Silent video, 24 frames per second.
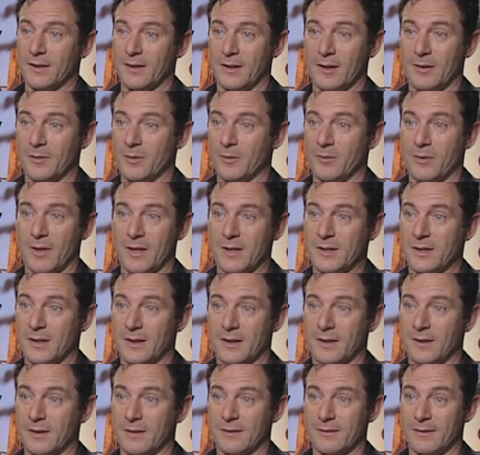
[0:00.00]
I hope the writing
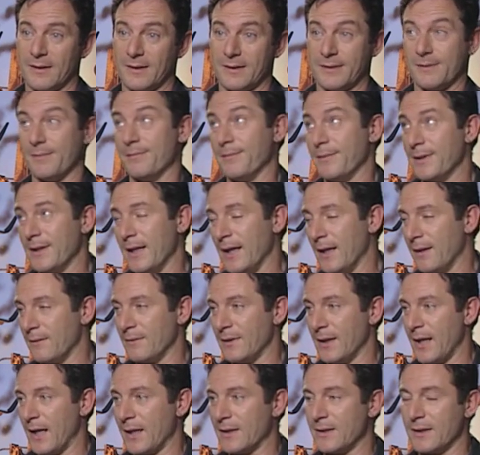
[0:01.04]
and, and the,
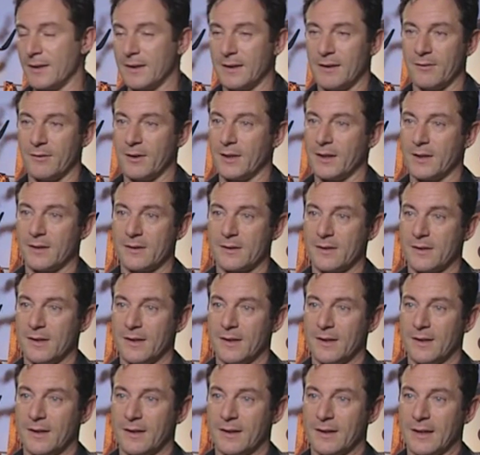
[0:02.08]
the acting and everything else
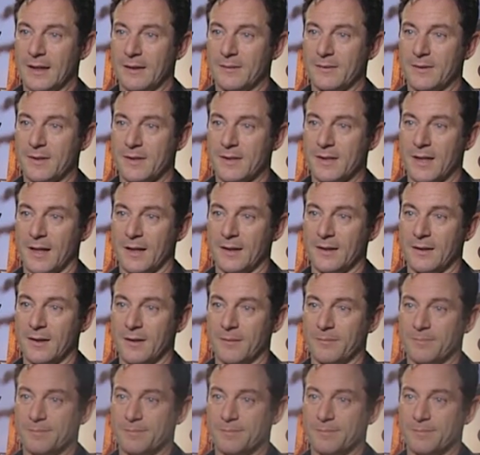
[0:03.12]
keeps the standard up.